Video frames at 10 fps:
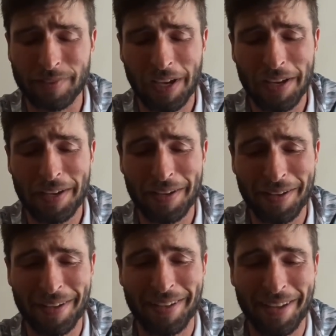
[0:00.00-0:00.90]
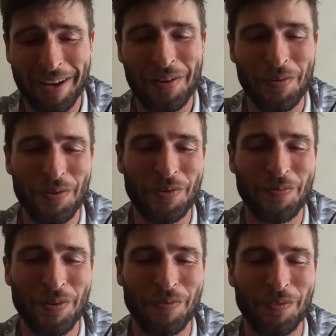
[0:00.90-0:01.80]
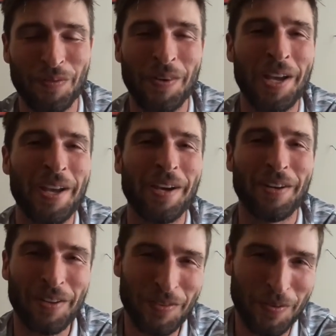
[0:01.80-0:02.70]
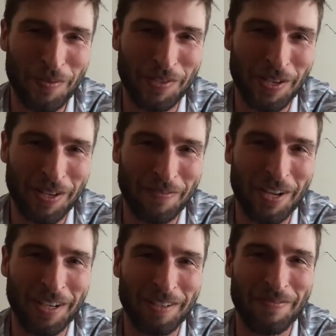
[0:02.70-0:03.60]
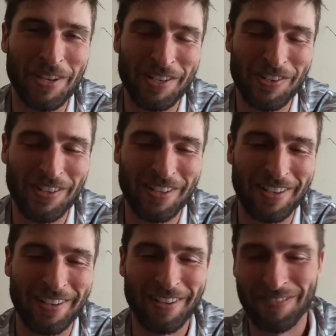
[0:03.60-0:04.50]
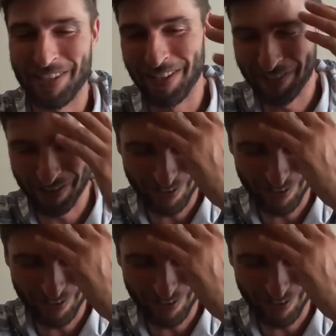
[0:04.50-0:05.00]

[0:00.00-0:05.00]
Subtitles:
I ordered one from another website I'm not going to mention because their